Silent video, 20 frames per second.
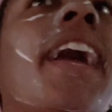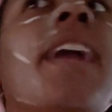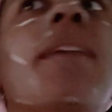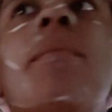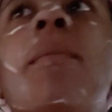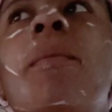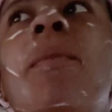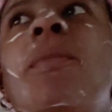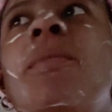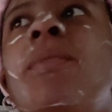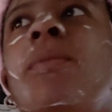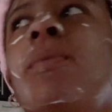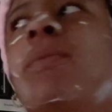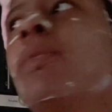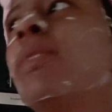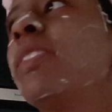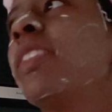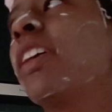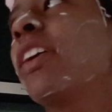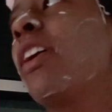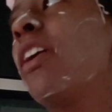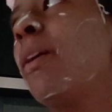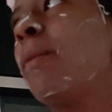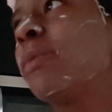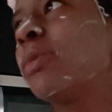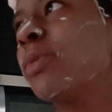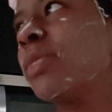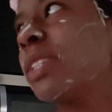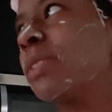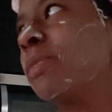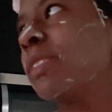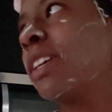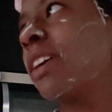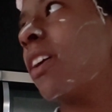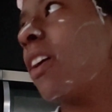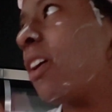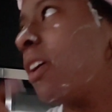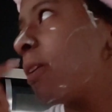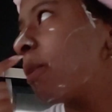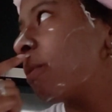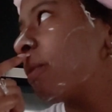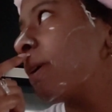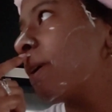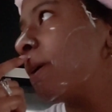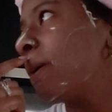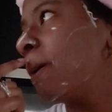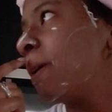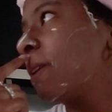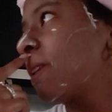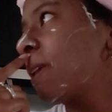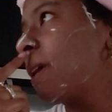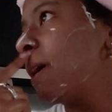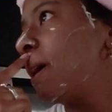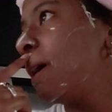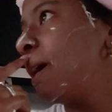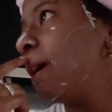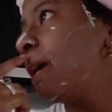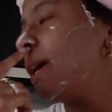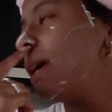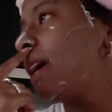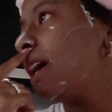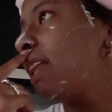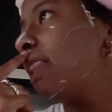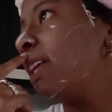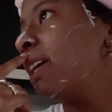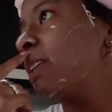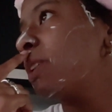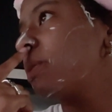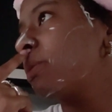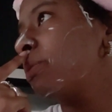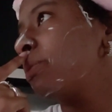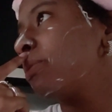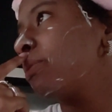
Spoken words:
can't remember when they call them shorts, when they call it reel. I think it's